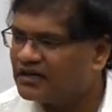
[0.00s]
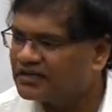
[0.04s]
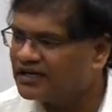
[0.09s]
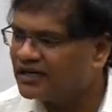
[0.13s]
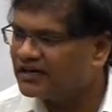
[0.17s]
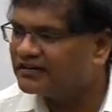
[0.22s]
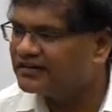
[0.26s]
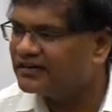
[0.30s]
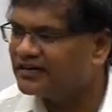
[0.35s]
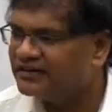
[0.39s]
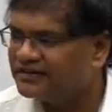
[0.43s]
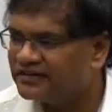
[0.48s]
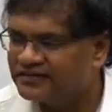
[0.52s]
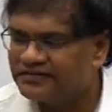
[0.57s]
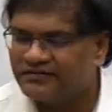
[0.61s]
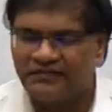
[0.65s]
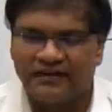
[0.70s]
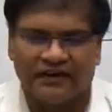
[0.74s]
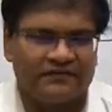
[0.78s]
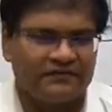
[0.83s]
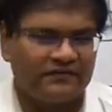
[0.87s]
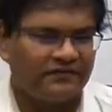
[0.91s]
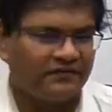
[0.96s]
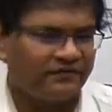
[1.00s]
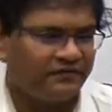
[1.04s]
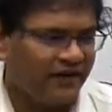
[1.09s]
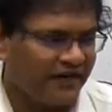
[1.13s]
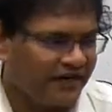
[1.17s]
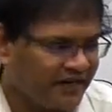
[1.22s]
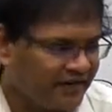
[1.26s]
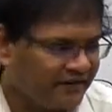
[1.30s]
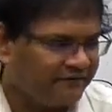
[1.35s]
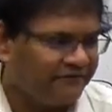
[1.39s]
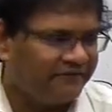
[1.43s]
Ordinary citizens were
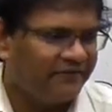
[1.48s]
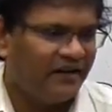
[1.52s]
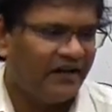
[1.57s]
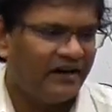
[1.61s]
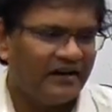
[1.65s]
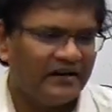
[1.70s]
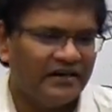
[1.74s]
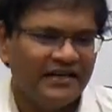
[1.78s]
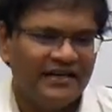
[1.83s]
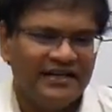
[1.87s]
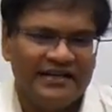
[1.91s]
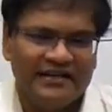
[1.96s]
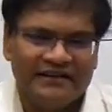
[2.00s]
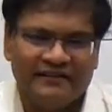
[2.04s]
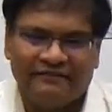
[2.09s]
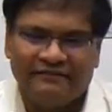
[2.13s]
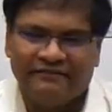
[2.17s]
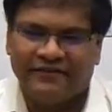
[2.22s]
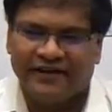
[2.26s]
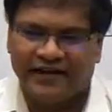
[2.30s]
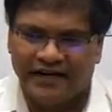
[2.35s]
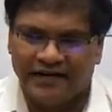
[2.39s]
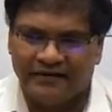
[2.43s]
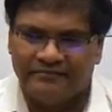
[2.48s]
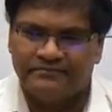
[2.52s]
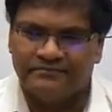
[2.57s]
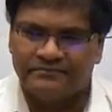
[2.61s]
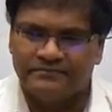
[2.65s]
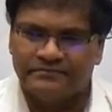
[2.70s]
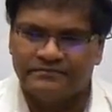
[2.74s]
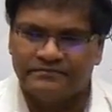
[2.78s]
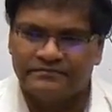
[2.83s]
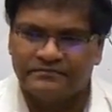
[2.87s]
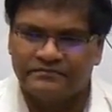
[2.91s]
fighting for
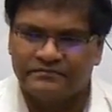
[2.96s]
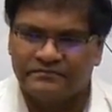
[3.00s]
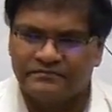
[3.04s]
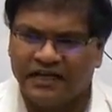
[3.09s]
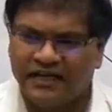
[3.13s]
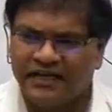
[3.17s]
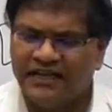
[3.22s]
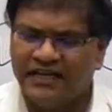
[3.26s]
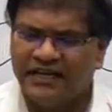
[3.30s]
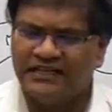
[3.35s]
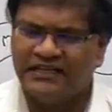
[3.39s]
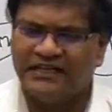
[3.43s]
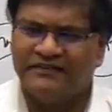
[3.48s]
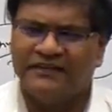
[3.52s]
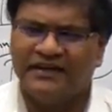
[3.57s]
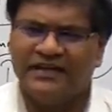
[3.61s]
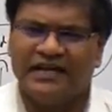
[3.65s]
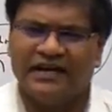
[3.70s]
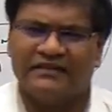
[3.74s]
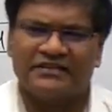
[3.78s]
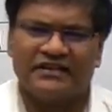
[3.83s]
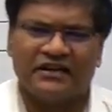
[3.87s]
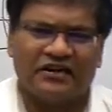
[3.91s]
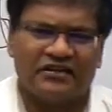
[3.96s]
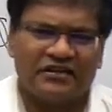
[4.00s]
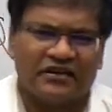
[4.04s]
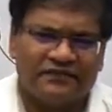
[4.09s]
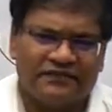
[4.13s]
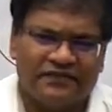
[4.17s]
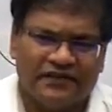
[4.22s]
freedom. That is the reason why there was a